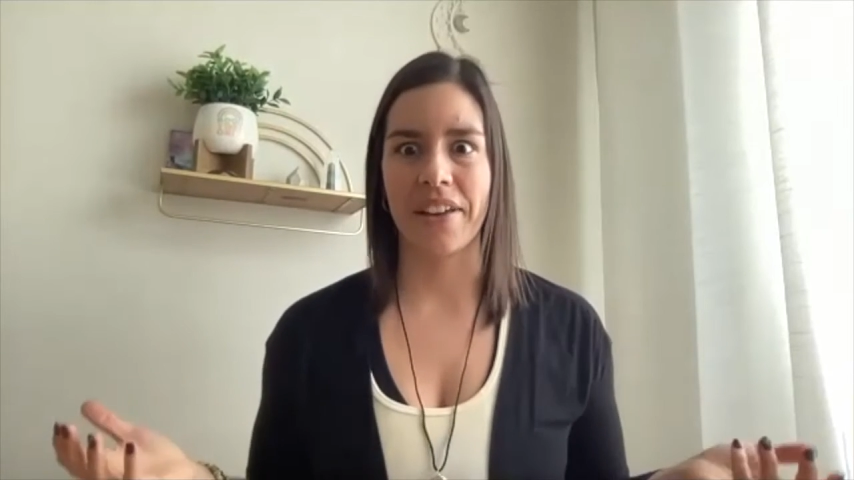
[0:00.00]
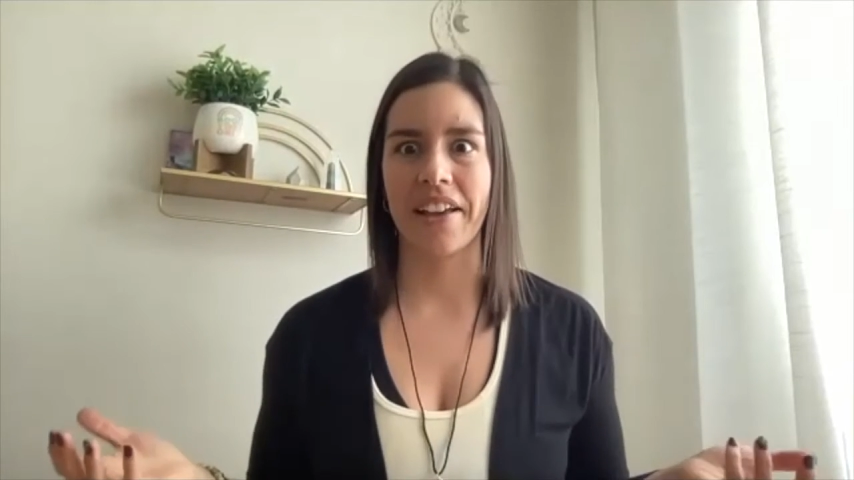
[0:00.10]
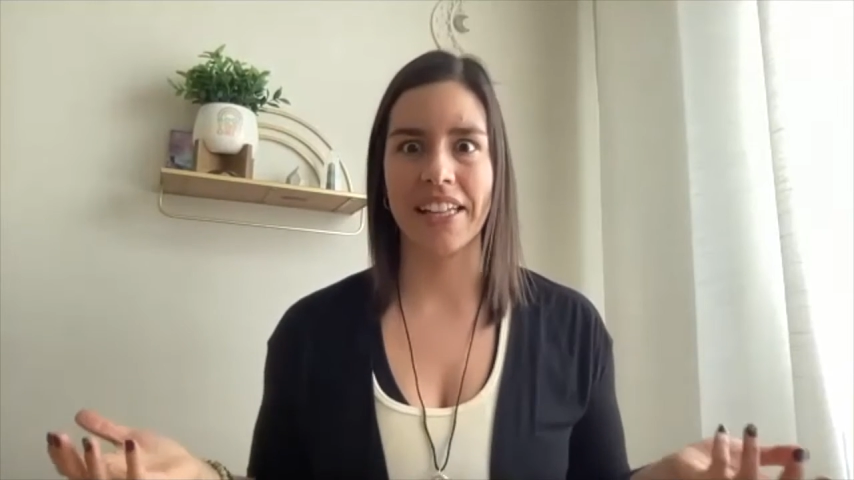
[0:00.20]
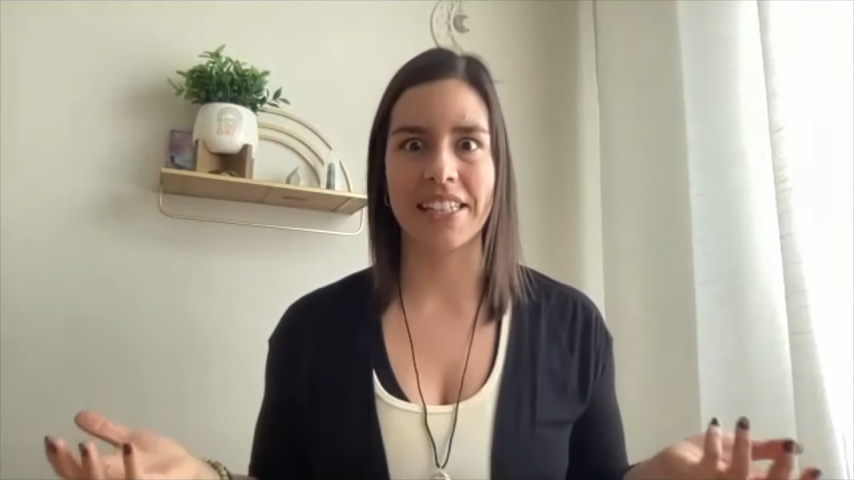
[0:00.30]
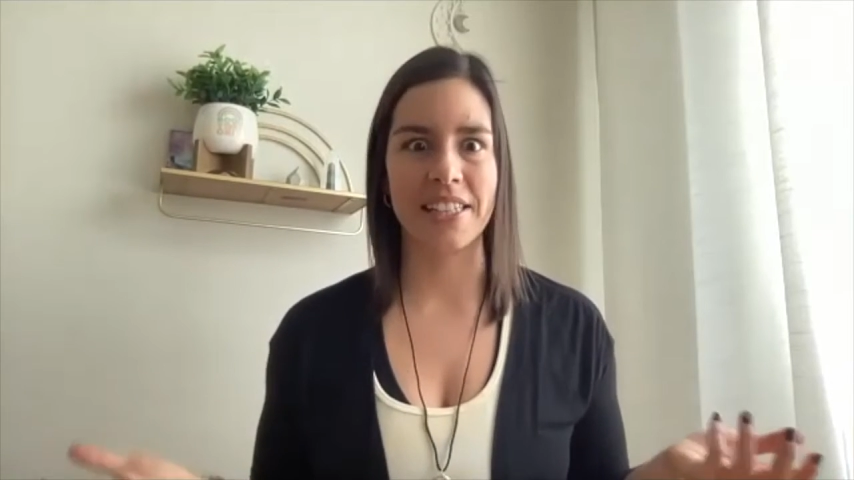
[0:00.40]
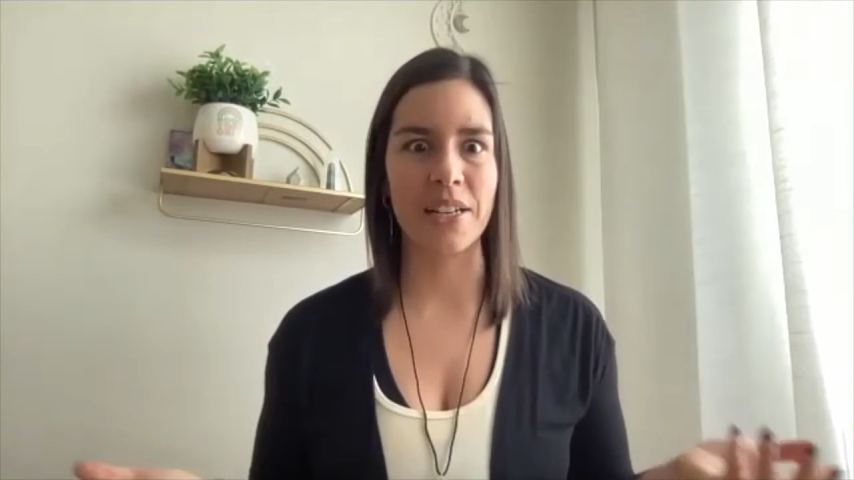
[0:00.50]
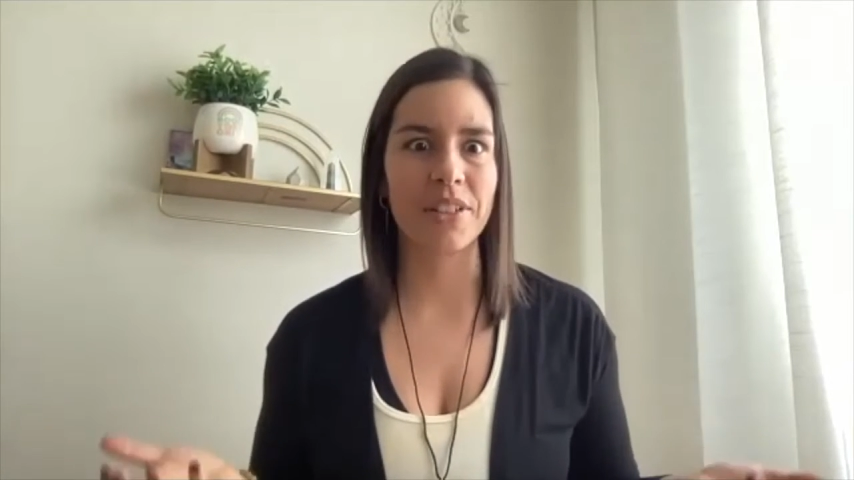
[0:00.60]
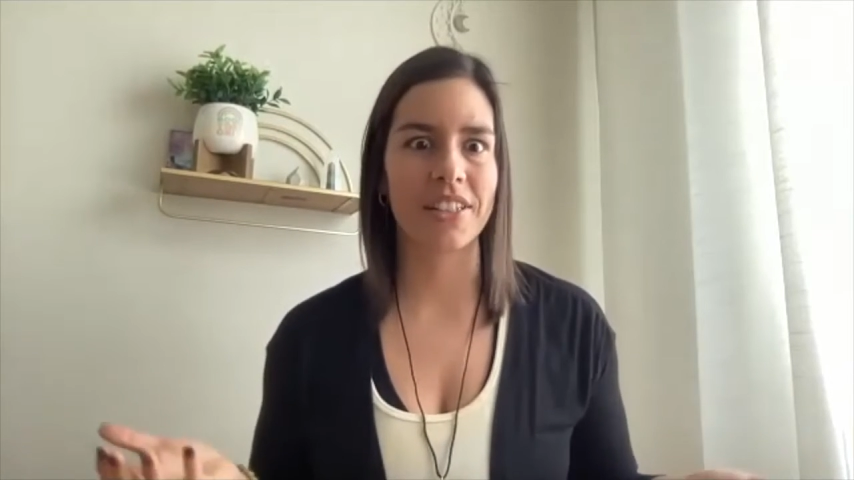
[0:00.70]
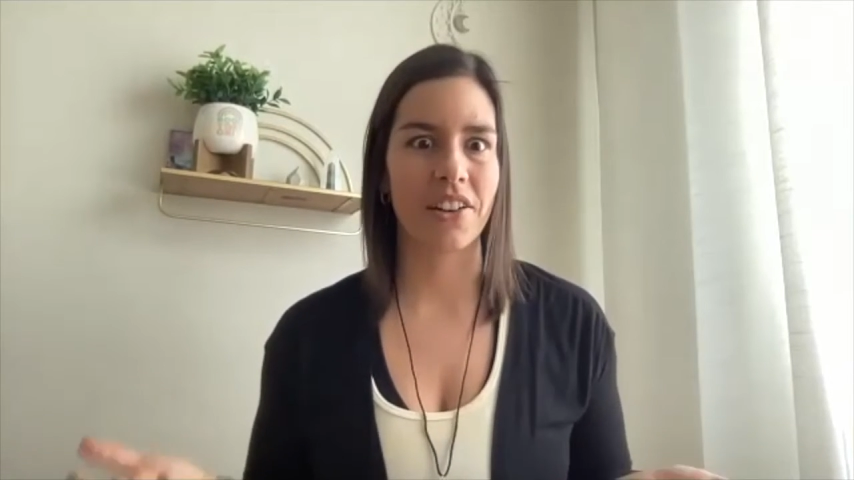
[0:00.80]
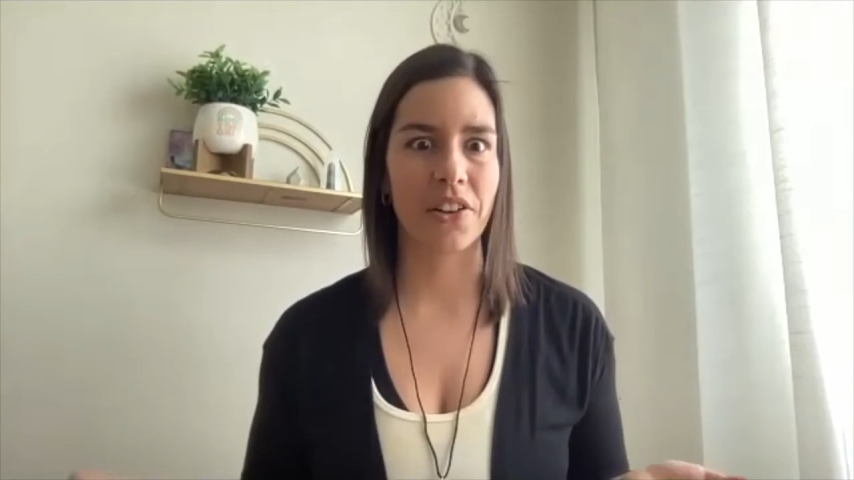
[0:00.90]
Okay, let's see
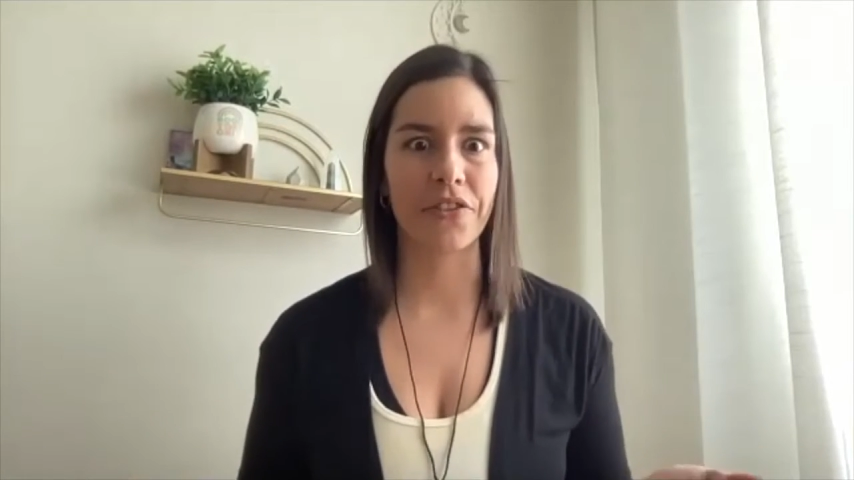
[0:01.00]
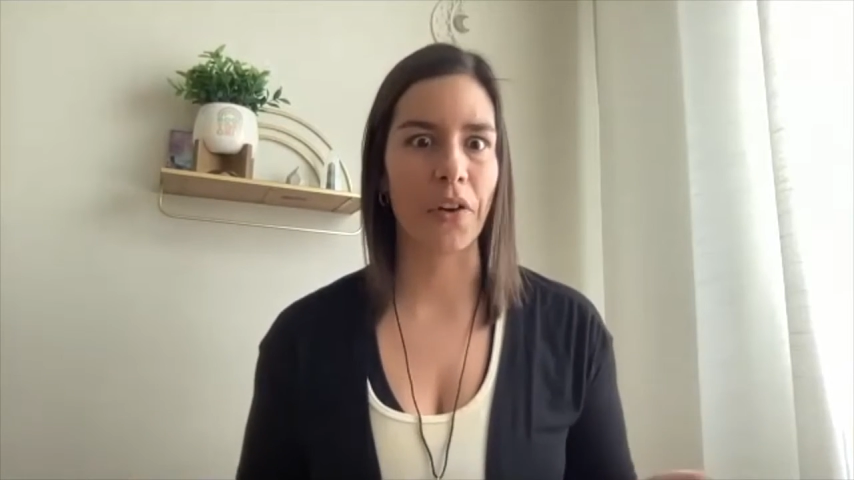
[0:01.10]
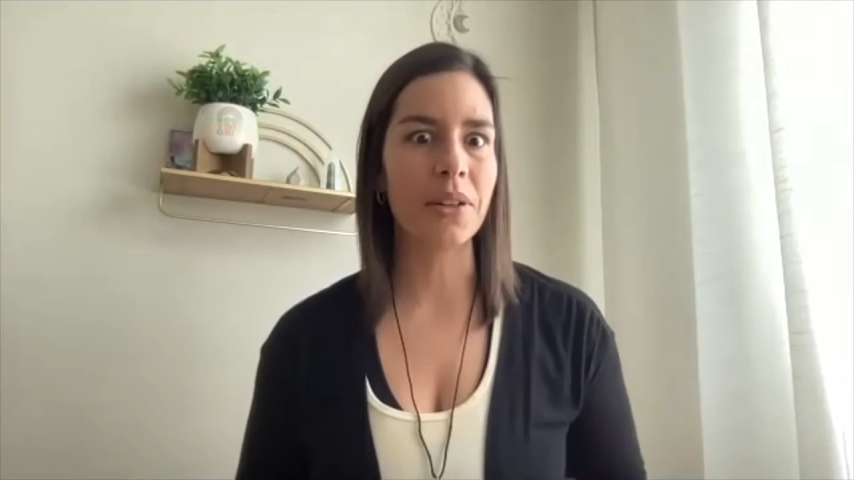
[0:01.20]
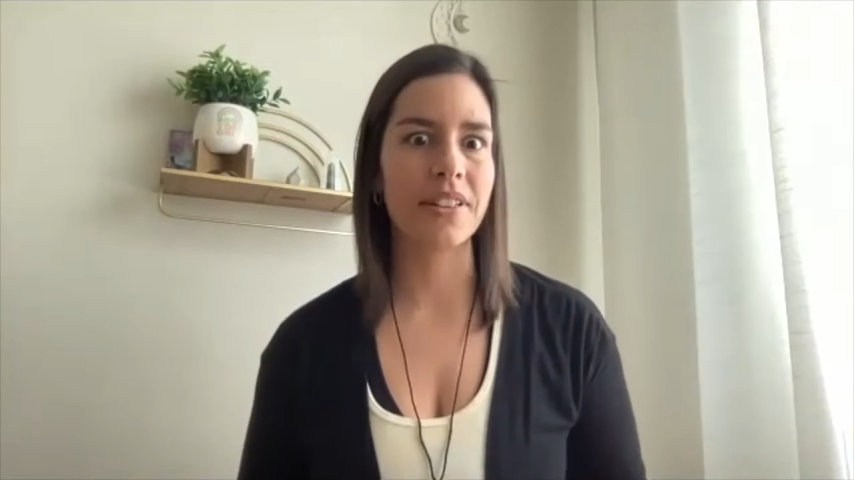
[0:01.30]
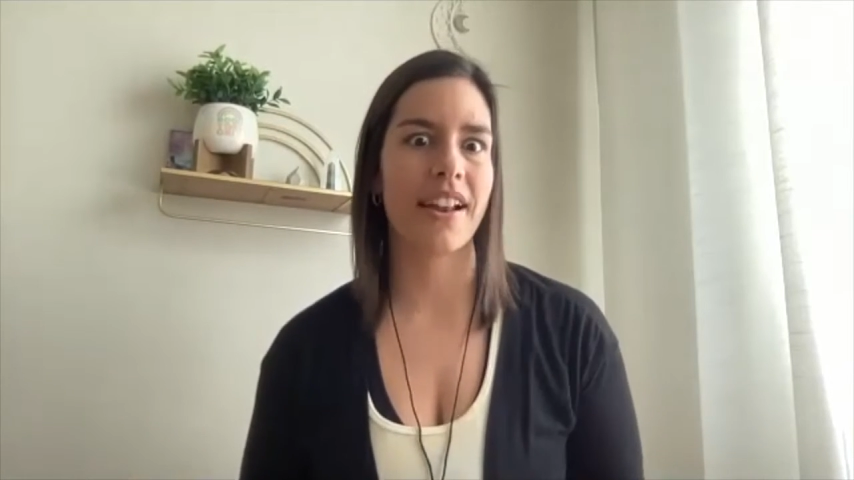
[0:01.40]
what's going to unfold